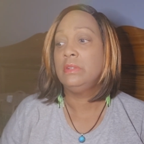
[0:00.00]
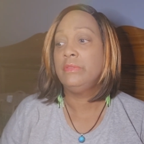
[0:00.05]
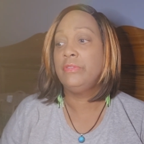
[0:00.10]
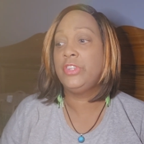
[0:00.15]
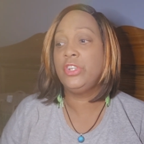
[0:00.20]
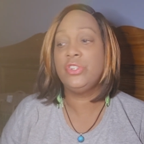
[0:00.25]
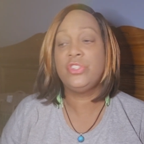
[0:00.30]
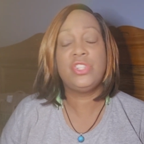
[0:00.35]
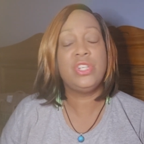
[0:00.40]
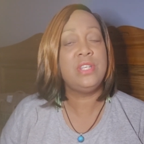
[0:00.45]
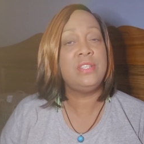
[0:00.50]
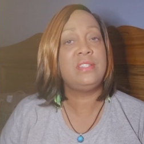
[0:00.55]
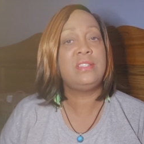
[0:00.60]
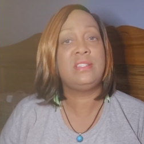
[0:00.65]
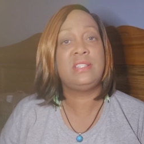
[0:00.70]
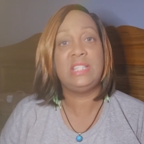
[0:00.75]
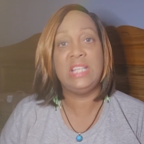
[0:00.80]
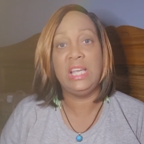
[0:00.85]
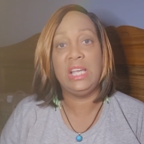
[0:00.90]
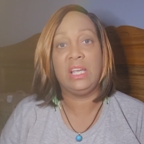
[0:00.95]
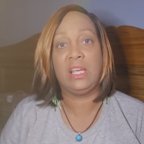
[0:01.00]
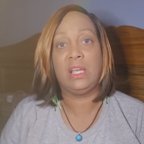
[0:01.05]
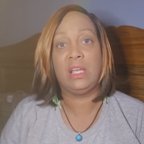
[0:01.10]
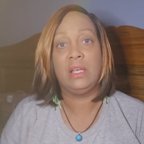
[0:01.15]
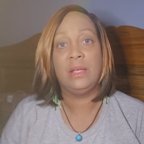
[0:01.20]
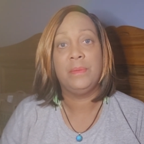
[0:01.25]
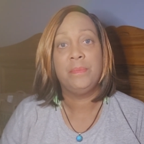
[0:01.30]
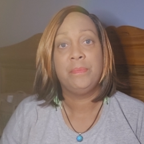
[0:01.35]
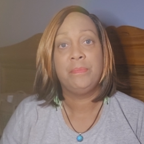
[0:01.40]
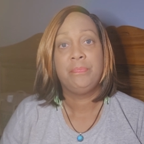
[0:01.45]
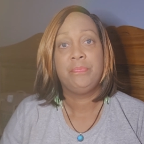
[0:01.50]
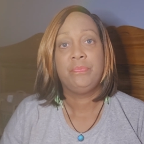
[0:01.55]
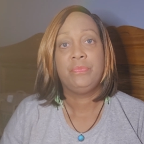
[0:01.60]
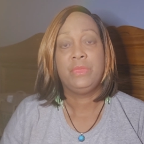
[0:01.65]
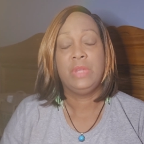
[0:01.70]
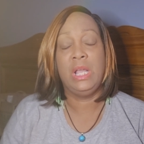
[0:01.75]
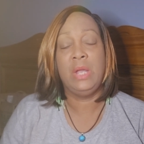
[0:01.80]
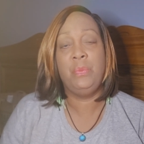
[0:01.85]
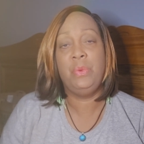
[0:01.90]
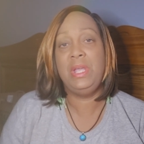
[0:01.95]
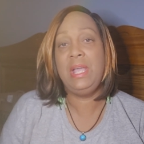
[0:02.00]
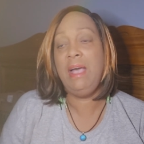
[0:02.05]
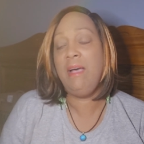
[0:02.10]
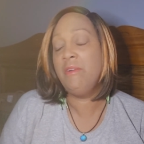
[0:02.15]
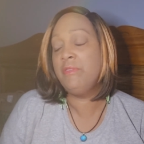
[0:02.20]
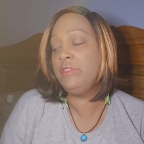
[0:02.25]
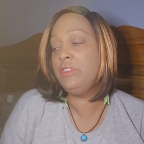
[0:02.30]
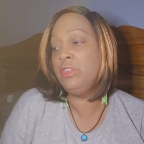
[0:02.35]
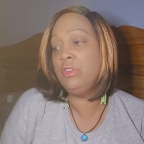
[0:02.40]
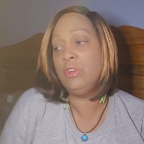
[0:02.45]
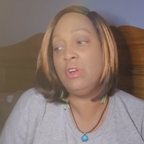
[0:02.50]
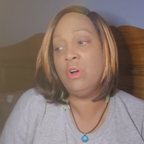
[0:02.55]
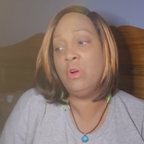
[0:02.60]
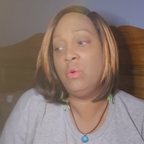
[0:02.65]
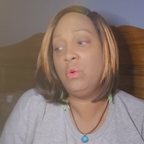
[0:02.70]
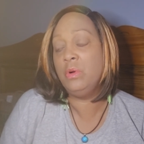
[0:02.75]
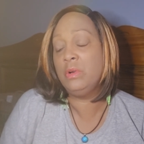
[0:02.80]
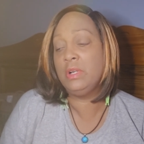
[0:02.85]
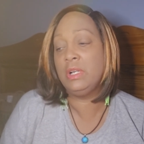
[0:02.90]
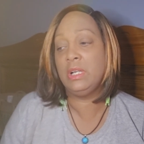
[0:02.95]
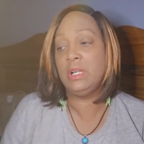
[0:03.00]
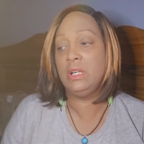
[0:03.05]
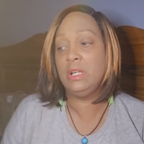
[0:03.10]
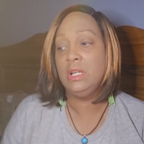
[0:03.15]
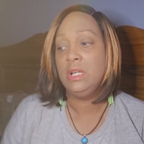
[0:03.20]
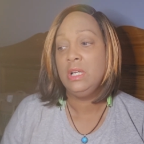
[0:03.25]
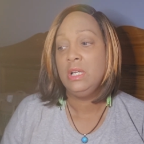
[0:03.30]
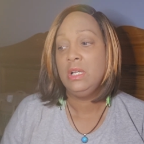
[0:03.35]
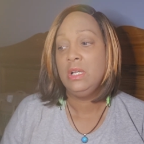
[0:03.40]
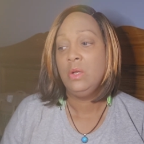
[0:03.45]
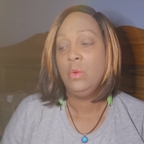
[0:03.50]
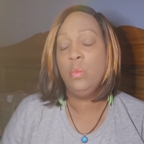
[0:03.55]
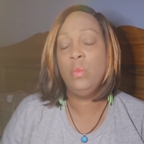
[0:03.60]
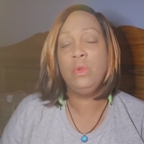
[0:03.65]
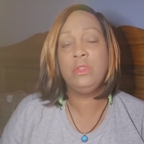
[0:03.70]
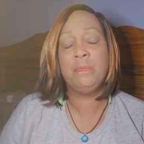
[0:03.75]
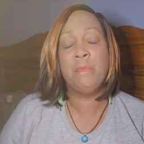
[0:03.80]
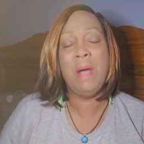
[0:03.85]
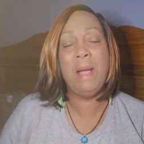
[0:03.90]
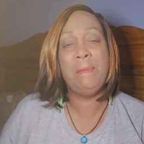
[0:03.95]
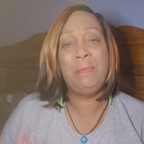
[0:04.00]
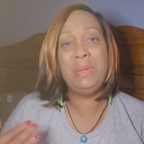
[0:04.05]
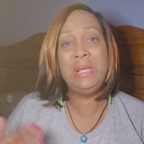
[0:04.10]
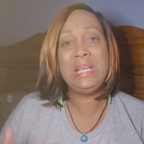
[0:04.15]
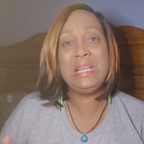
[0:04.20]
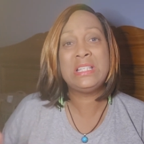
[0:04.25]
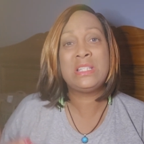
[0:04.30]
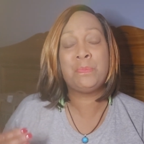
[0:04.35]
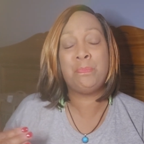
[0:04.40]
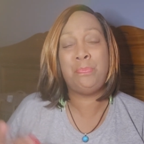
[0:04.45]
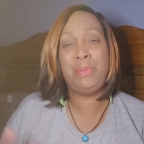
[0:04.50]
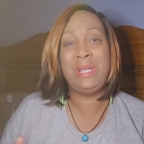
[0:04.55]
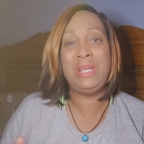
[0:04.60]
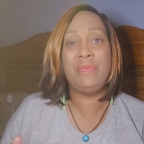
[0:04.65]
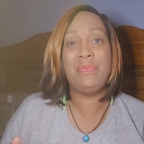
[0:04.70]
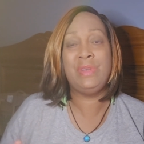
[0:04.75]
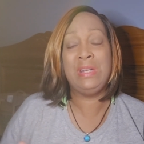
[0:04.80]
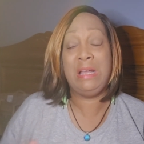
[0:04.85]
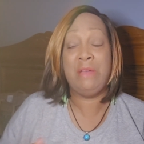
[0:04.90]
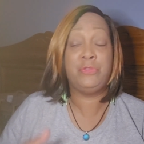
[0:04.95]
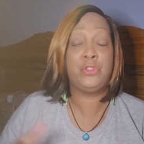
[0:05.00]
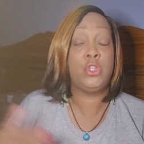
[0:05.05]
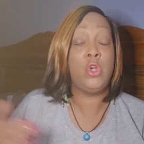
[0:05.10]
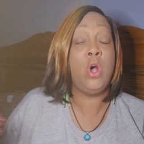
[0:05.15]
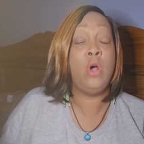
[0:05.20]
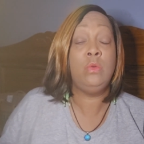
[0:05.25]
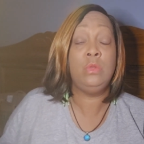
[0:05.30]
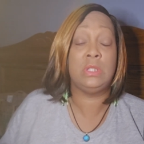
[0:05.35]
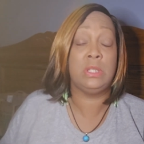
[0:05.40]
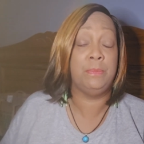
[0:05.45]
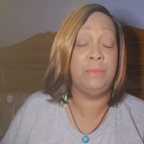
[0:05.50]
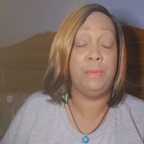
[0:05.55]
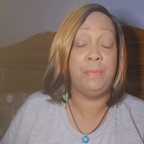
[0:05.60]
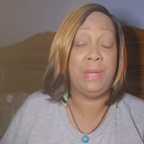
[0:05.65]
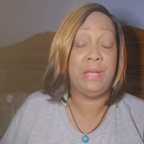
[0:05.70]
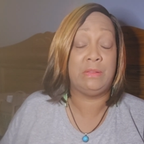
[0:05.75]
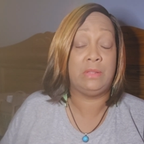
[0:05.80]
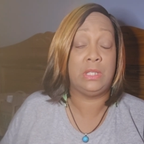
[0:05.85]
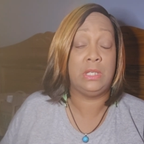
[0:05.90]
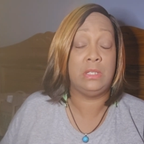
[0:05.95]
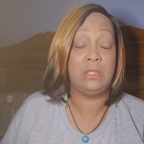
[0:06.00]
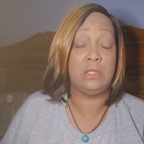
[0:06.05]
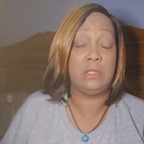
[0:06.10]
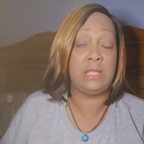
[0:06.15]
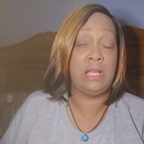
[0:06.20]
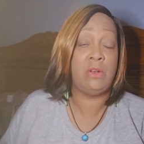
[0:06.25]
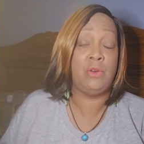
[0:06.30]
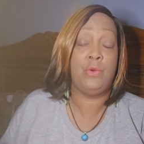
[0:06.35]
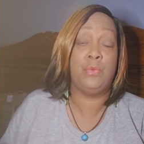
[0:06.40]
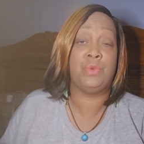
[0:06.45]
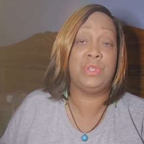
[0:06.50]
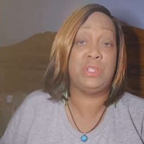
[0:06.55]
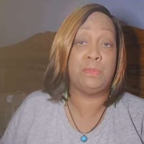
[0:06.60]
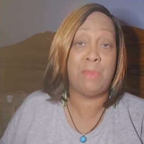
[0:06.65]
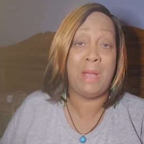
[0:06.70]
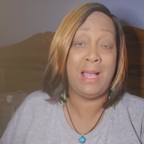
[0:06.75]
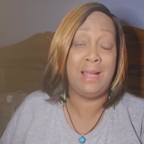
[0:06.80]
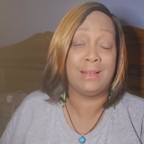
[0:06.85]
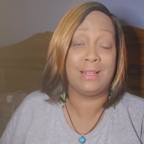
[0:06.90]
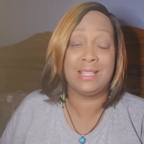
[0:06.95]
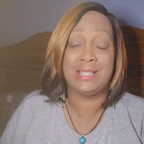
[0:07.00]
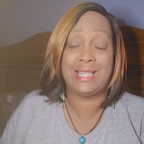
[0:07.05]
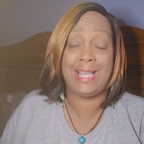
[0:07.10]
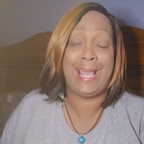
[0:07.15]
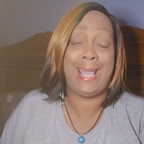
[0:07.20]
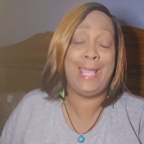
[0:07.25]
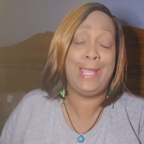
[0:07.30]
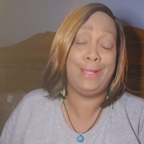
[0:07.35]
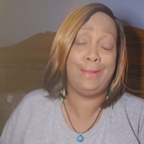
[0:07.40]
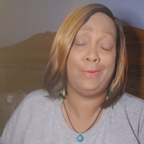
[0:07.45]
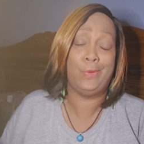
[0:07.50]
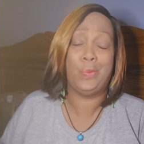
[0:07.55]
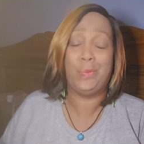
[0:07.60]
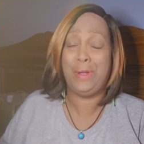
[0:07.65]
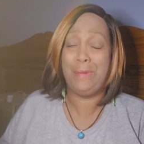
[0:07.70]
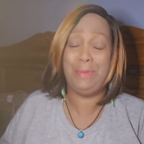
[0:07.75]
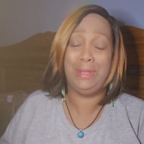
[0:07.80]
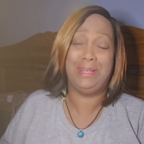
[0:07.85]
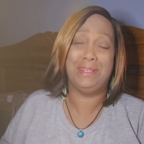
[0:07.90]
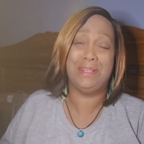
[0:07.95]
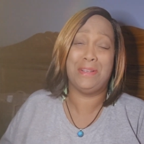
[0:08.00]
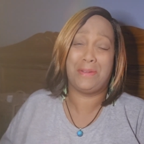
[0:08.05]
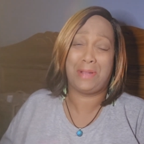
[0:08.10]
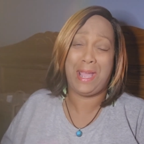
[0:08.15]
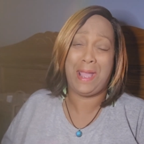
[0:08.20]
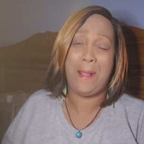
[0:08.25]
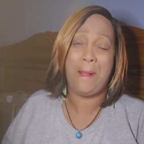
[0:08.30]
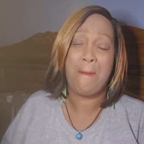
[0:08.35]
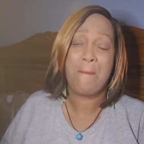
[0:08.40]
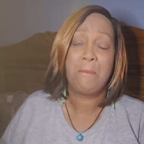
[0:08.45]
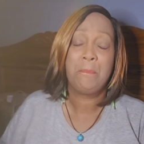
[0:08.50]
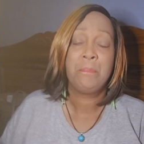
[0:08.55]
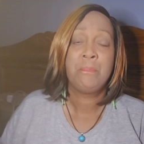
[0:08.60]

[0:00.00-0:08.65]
They're just sick. And we have, you know, my biggest beef, and I've told them about this, they don't respond because they hate women, okay?